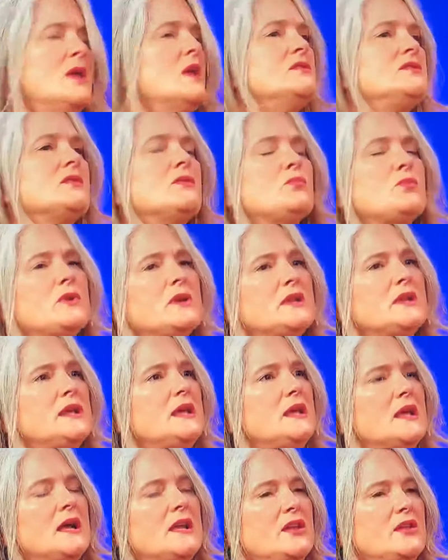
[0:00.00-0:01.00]
So
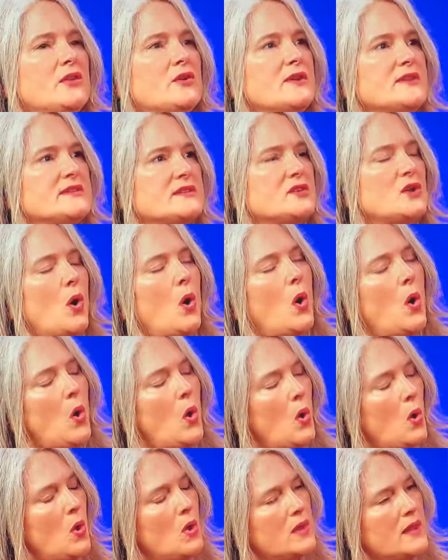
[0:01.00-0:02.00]
really, there isn't a
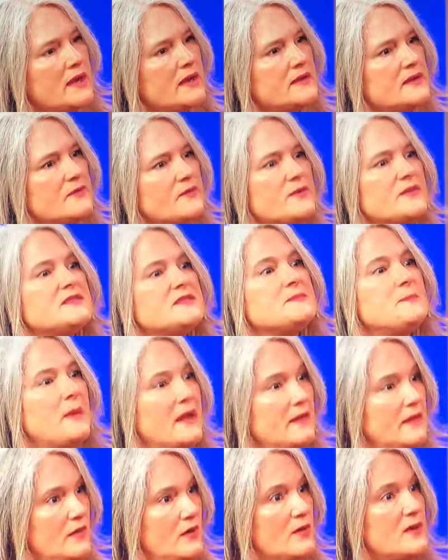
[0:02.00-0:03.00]
whole lot of difference,
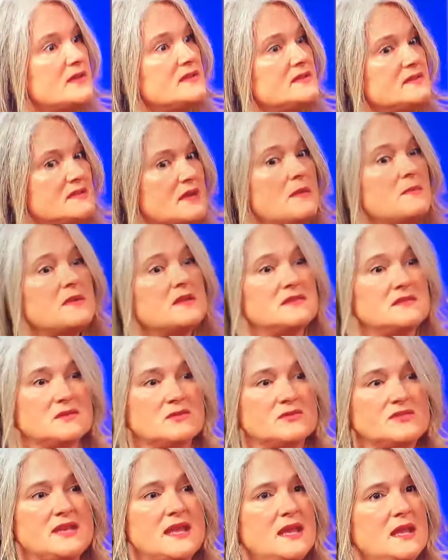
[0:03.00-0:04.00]
but there is some. And so
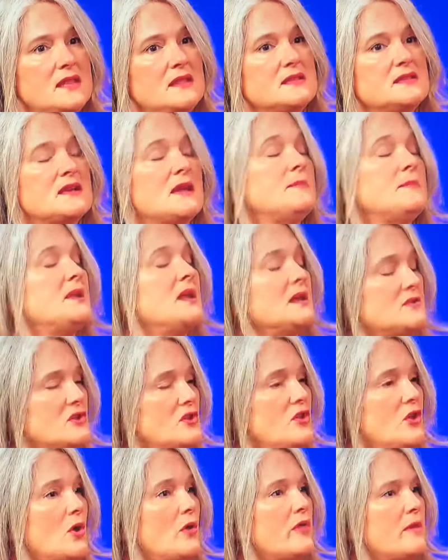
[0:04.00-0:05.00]
taking the time to get to
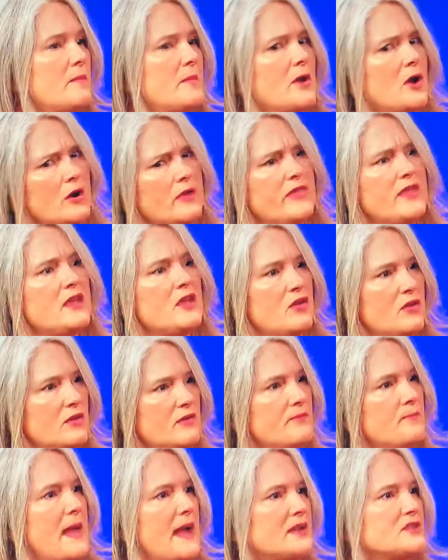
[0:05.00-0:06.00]
know them, and are they a good
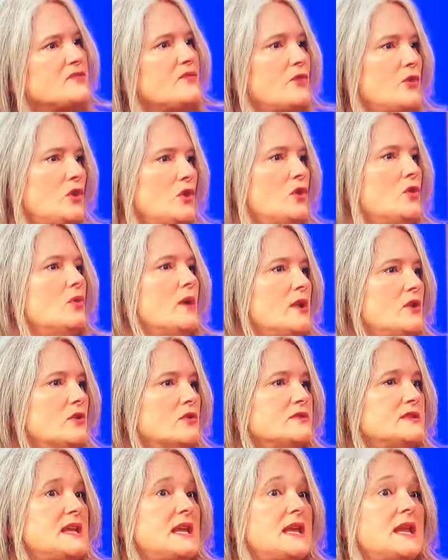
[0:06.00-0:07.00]
match for you and your
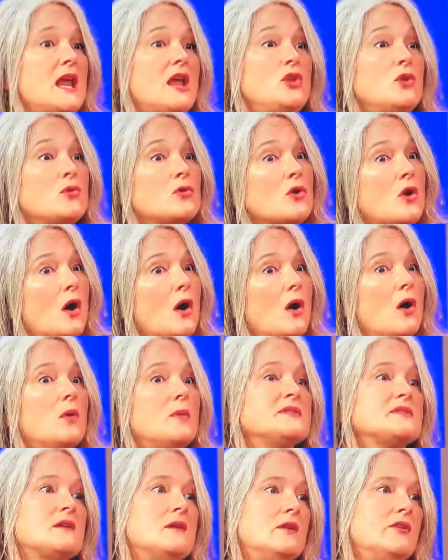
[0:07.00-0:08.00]
teen? And you can
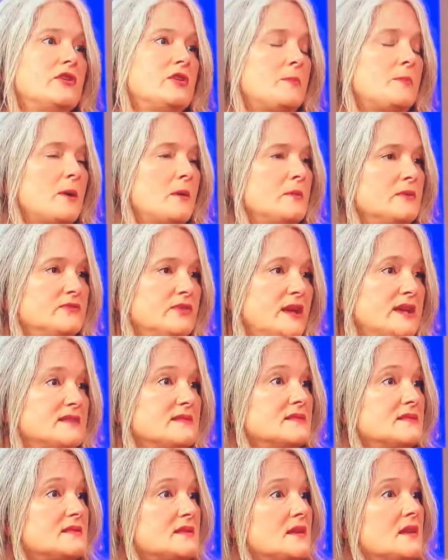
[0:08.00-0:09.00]
always call the Department of
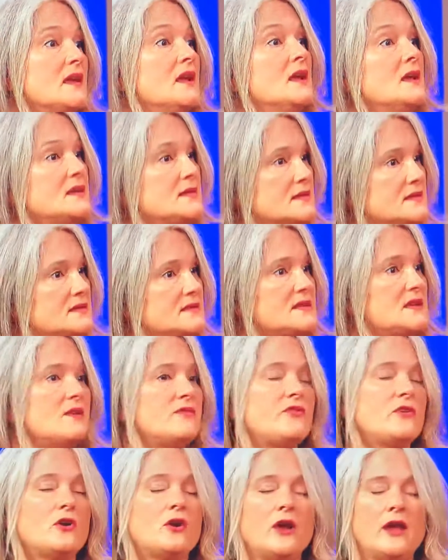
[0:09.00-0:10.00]
Licensing to see if
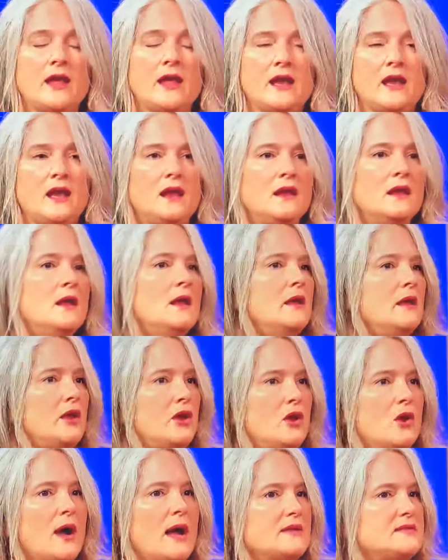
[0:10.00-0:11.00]
there are any,
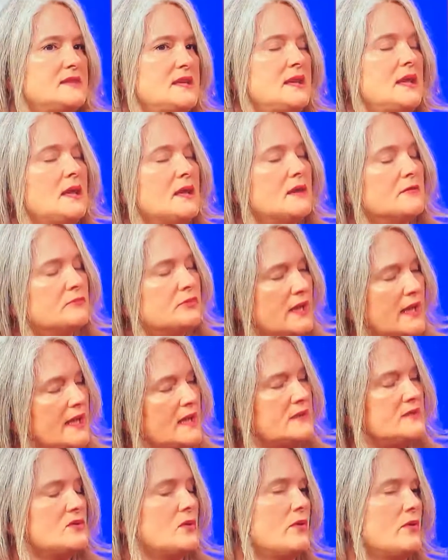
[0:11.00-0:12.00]
outstanding
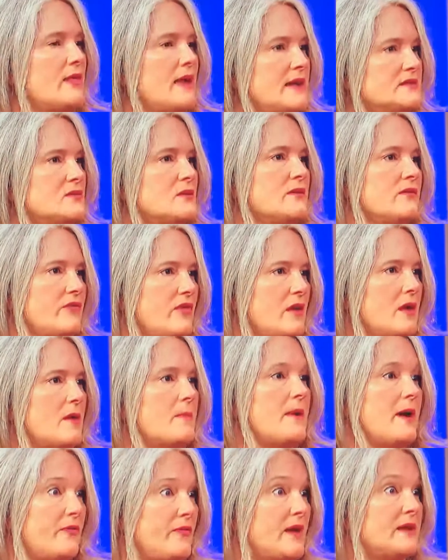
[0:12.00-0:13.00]
complaints or that sort of thing
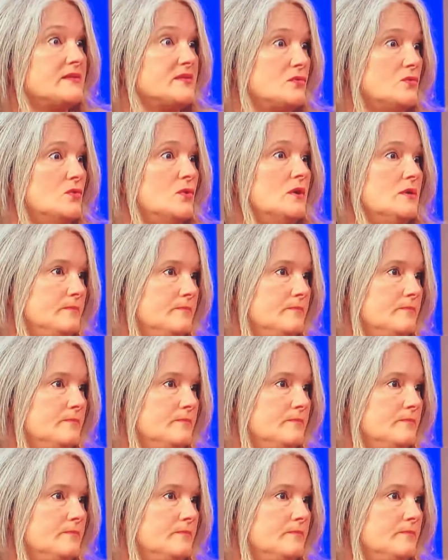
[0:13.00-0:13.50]
about that school.